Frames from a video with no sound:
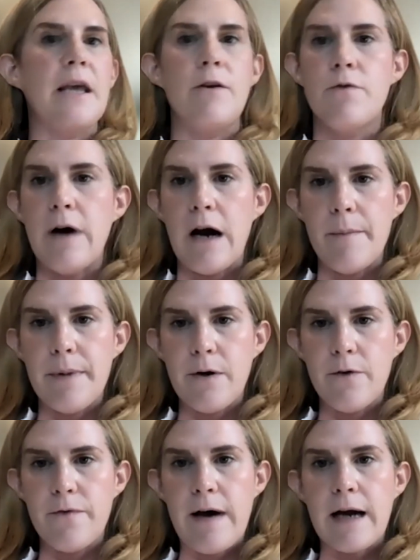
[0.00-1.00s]
environmental
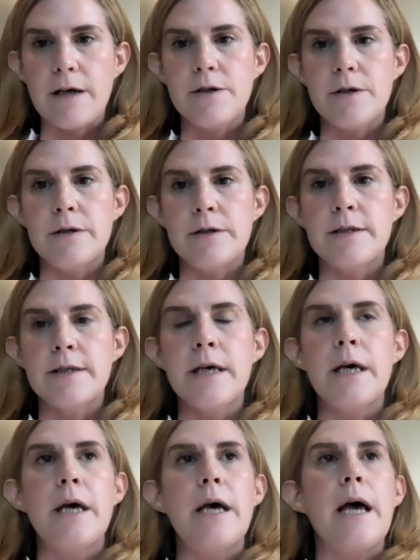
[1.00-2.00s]
factors
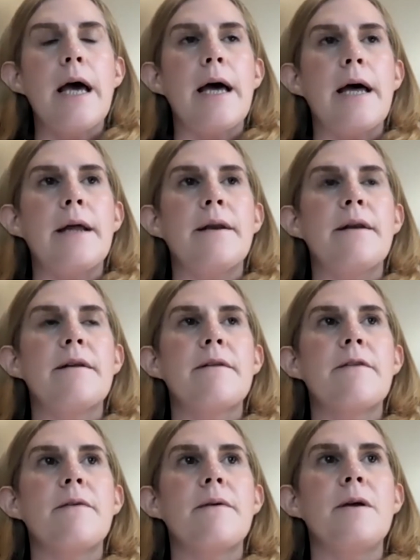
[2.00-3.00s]
and
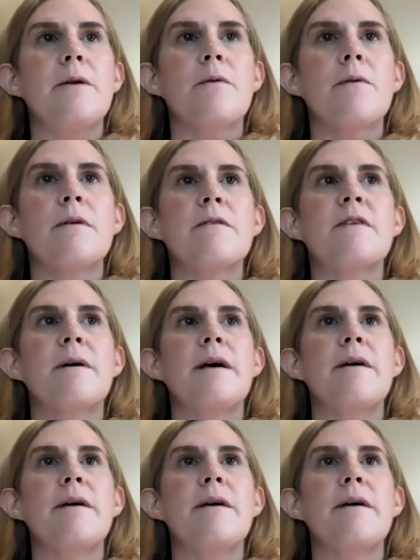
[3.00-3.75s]
you know so,